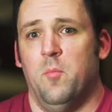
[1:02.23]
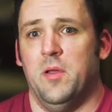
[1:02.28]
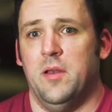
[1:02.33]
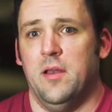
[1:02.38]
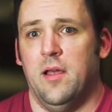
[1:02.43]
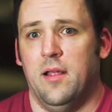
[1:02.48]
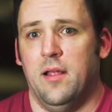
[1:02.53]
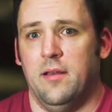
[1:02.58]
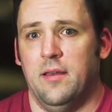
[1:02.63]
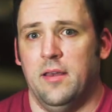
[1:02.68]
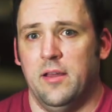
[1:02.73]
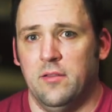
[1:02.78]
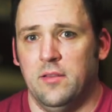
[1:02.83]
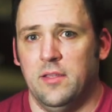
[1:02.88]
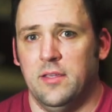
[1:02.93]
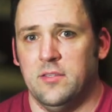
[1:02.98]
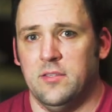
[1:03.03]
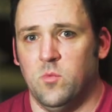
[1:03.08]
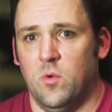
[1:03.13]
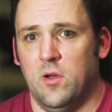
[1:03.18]
but not
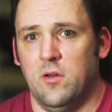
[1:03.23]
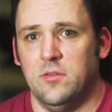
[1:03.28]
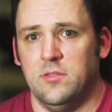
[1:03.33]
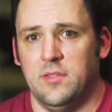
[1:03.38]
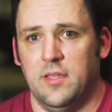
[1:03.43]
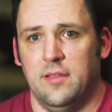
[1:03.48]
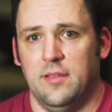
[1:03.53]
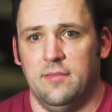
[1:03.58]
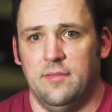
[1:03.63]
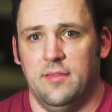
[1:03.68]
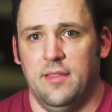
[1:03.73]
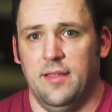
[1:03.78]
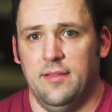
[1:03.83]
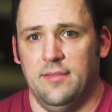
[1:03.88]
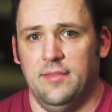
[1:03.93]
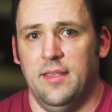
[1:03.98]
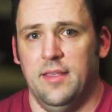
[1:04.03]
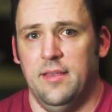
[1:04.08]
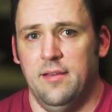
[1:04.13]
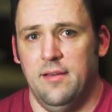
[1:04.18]
nearly as well as they, they
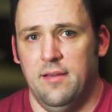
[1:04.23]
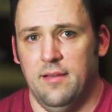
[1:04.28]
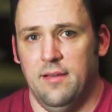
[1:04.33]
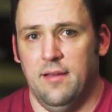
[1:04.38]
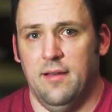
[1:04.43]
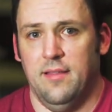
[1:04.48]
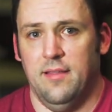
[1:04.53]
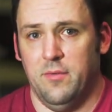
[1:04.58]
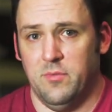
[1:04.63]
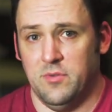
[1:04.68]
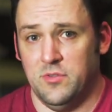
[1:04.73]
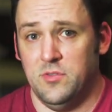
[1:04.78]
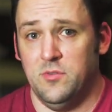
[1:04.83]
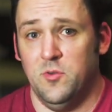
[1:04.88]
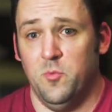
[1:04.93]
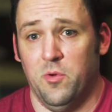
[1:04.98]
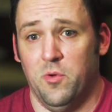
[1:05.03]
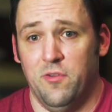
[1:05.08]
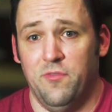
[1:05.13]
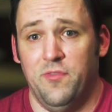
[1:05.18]
did. Uh, they were
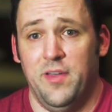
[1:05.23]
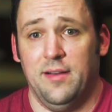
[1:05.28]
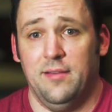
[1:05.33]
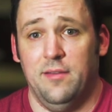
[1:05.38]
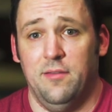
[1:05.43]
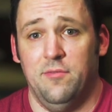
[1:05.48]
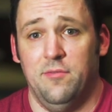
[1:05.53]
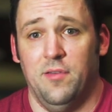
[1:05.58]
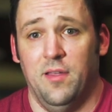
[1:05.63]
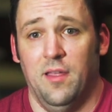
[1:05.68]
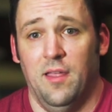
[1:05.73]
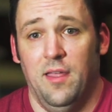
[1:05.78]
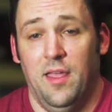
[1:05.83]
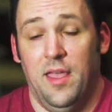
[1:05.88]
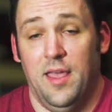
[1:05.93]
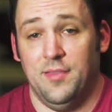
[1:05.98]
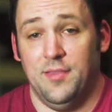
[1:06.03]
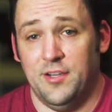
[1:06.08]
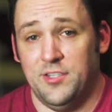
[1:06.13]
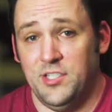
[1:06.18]
super effective
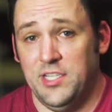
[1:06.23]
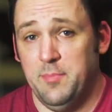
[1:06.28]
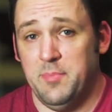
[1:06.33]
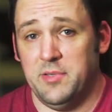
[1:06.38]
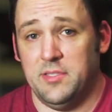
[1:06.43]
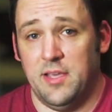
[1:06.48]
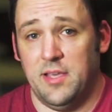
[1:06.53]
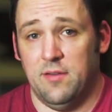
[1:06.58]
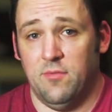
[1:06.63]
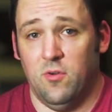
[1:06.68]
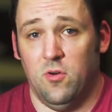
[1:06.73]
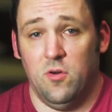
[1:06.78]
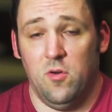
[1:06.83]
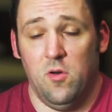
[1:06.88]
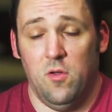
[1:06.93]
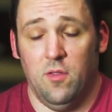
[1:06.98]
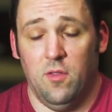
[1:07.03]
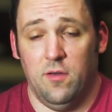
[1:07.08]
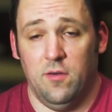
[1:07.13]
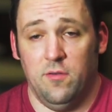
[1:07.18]
and the cheapest out of
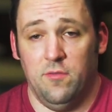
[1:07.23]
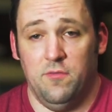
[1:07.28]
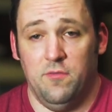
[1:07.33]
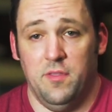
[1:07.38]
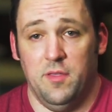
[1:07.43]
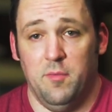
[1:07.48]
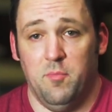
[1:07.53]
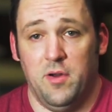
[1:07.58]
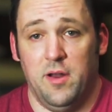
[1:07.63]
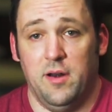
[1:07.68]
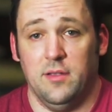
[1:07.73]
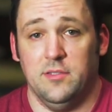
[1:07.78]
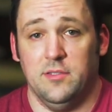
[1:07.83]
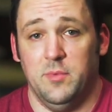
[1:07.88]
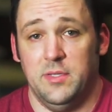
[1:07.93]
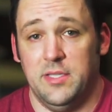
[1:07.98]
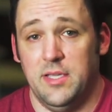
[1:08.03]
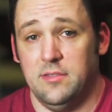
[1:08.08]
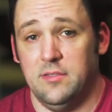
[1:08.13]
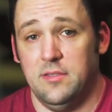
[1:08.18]
all of the products that
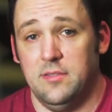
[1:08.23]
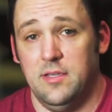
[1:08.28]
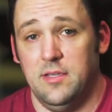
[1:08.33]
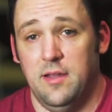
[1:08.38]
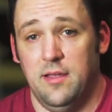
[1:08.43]
we tested